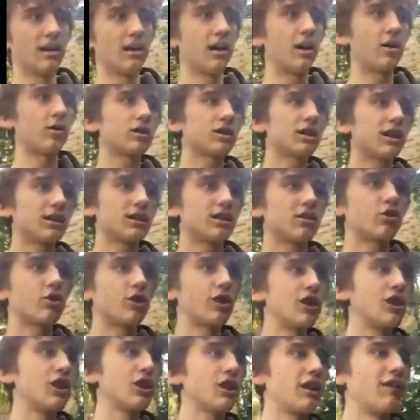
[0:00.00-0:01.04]
I'll say
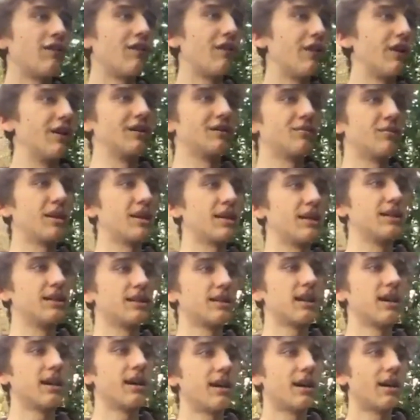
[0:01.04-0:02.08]
strategically first because